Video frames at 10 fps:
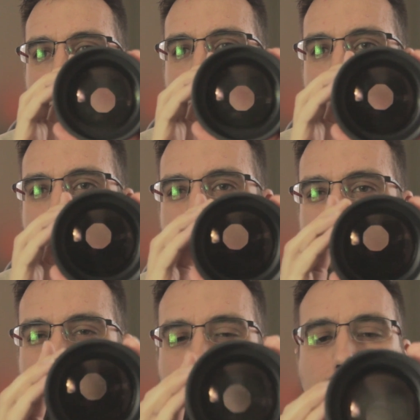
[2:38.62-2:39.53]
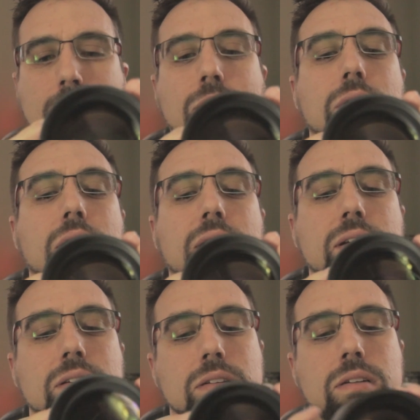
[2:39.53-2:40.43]
a portrait, you might want to go to
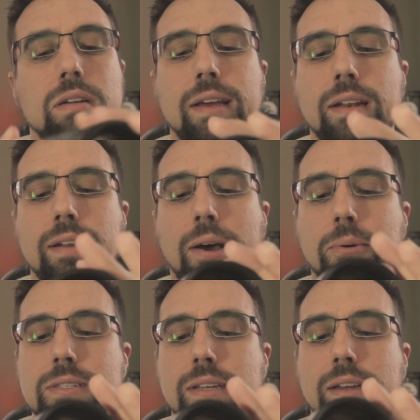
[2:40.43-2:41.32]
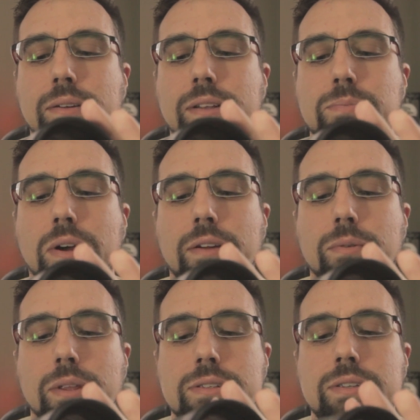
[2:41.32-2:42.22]
like, and I would say it's probably
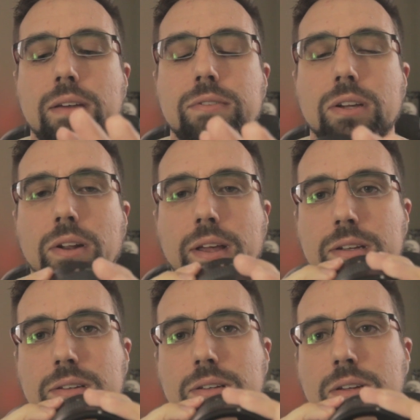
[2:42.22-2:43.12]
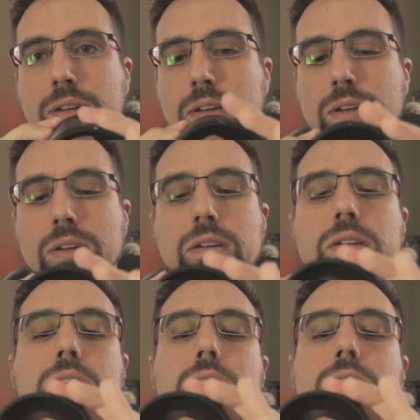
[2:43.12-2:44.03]
really safe to go like,
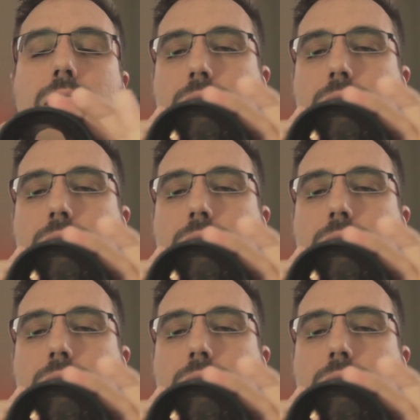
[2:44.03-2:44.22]
there's like